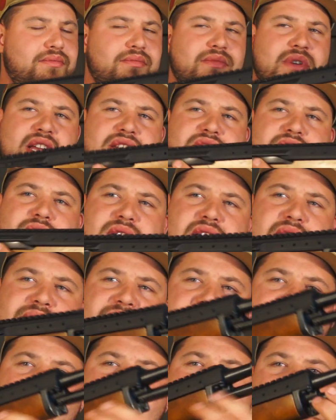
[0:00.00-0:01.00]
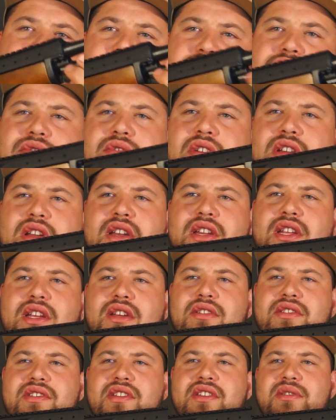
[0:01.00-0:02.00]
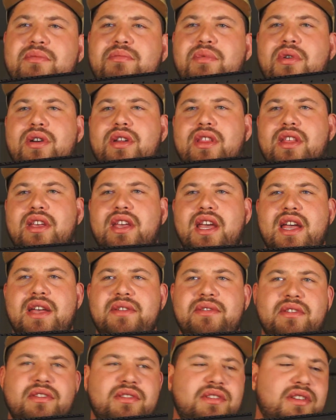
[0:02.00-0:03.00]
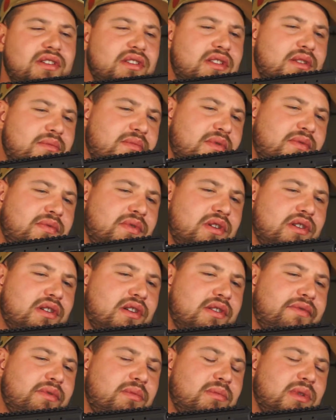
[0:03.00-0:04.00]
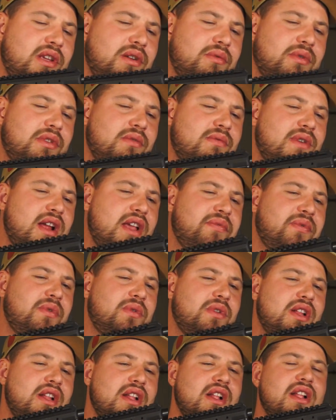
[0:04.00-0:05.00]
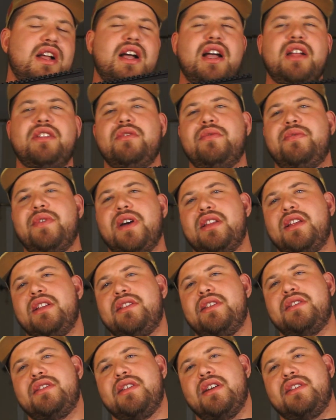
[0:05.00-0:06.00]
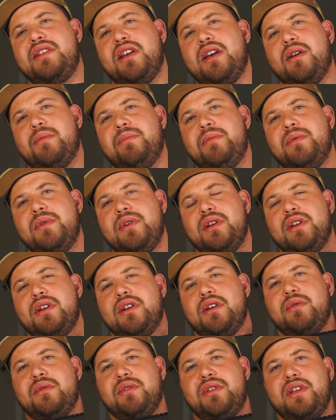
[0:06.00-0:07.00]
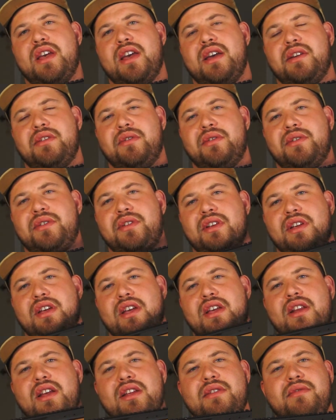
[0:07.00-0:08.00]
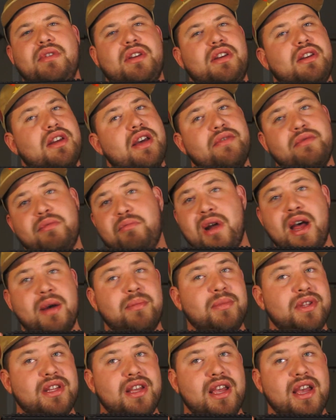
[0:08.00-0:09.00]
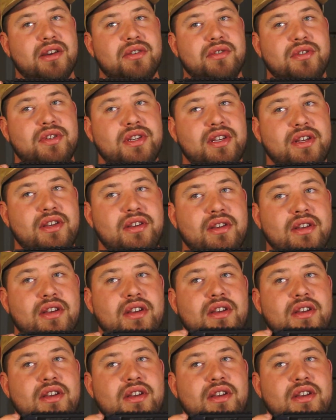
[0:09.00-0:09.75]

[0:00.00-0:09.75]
I do have the AccuStrut on here. This isn't part of the gassing system if you're unfamiliar with the rifle. I do find that this does help with the accuracy, and I didn't have a problem with the accuracy